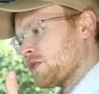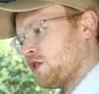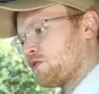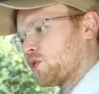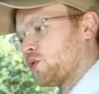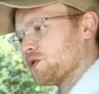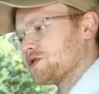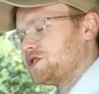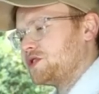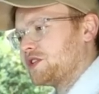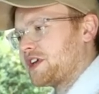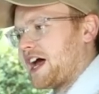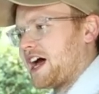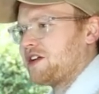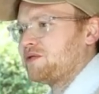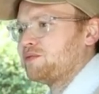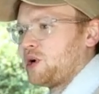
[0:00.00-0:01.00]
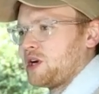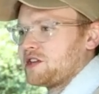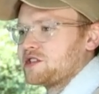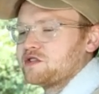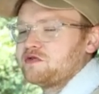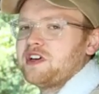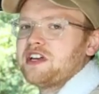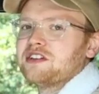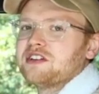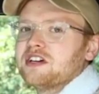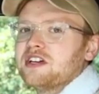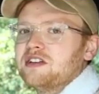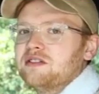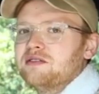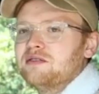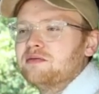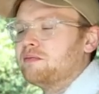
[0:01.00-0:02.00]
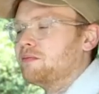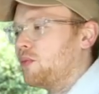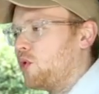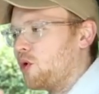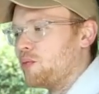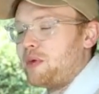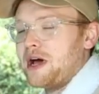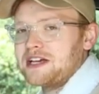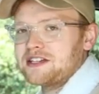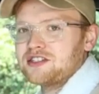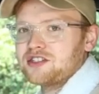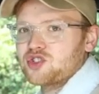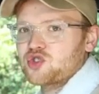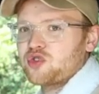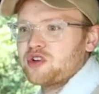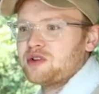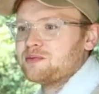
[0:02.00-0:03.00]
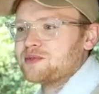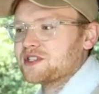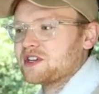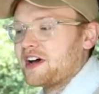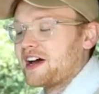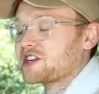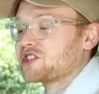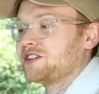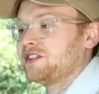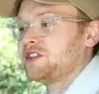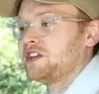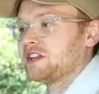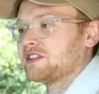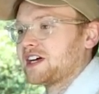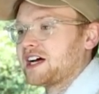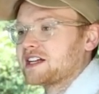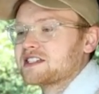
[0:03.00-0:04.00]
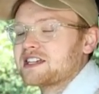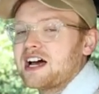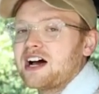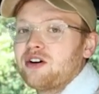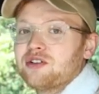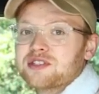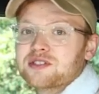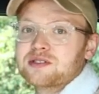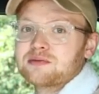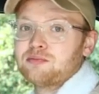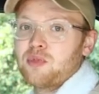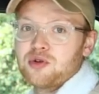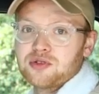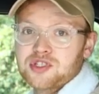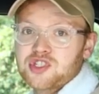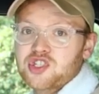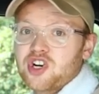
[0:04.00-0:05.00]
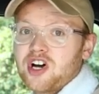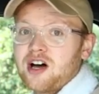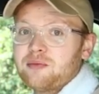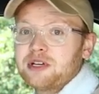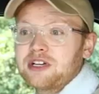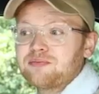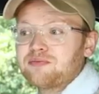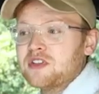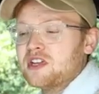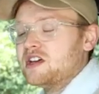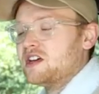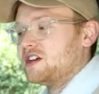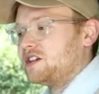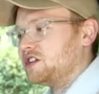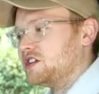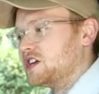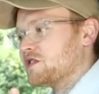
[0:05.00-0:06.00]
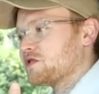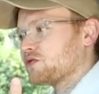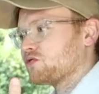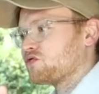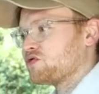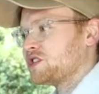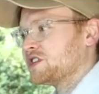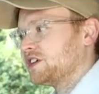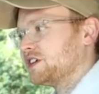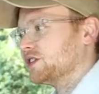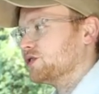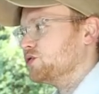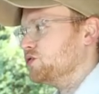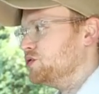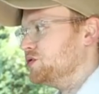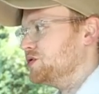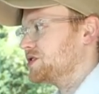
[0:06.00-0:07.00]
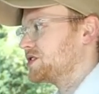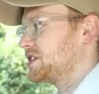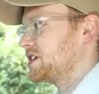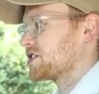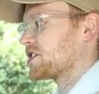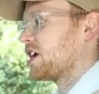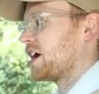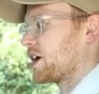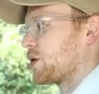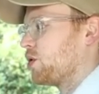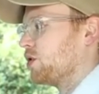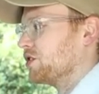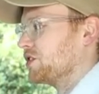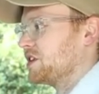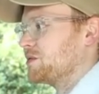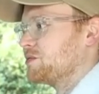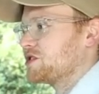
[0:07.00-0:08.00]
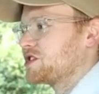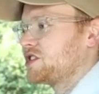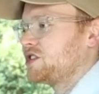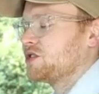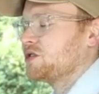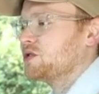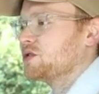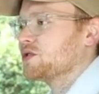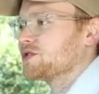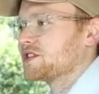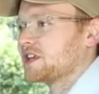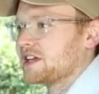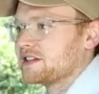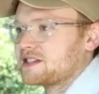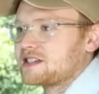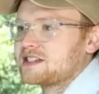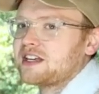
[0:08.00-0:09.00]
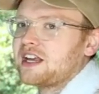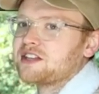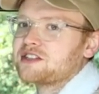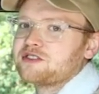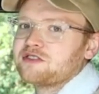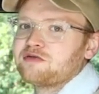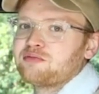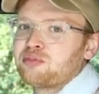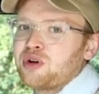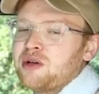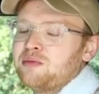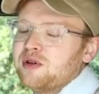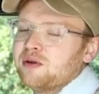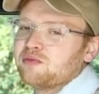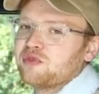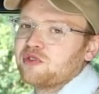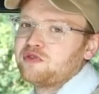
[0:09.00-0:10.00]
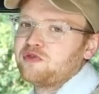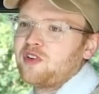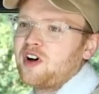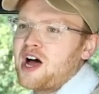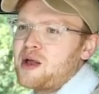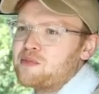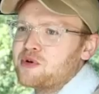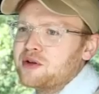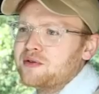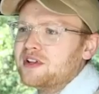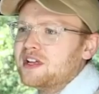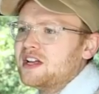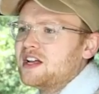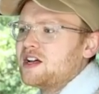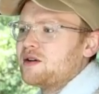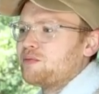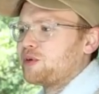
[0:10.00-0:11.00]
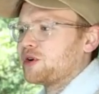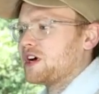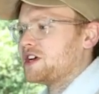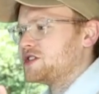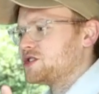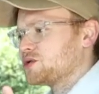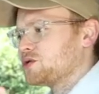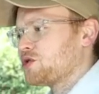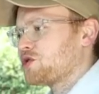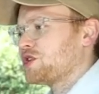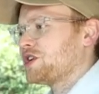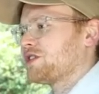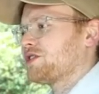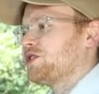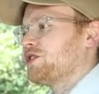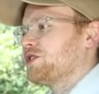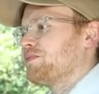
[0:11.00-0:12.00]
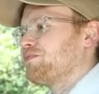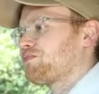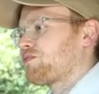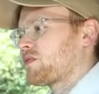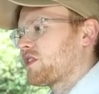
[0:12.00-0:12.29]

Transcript: Of course, you can buy the Defender in more basic trims, and I actually think that's how it's most charming. You never really lose these high quality materials or that sense of premium refinement, but I do think the